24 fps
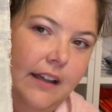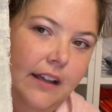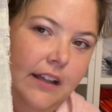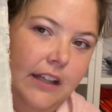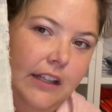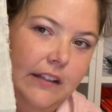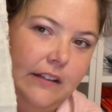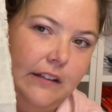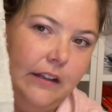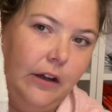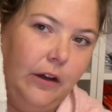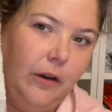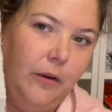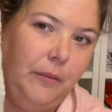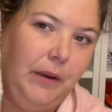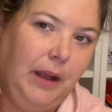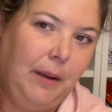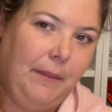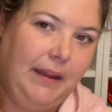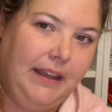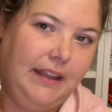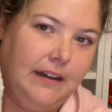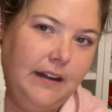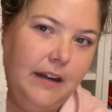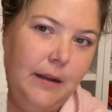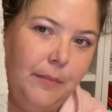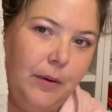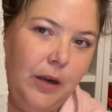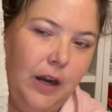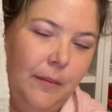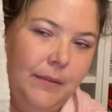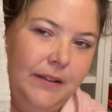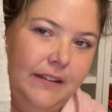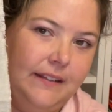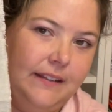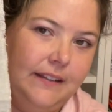so I'm not making any
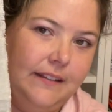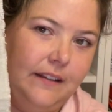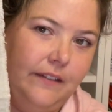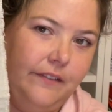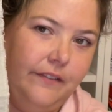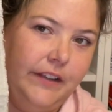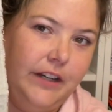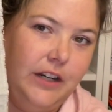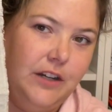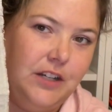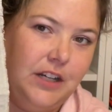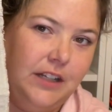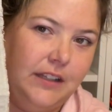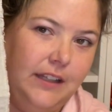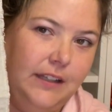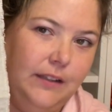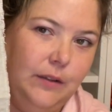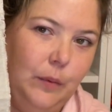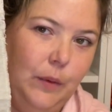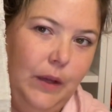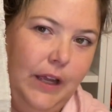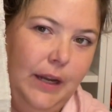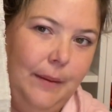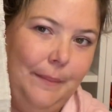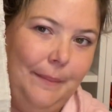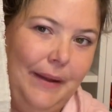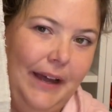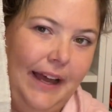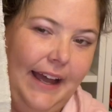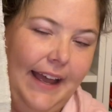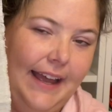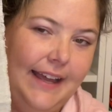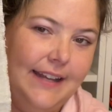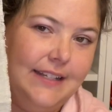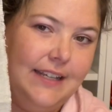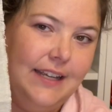promises on finishing this one,
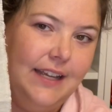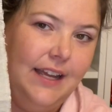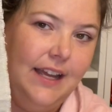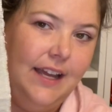but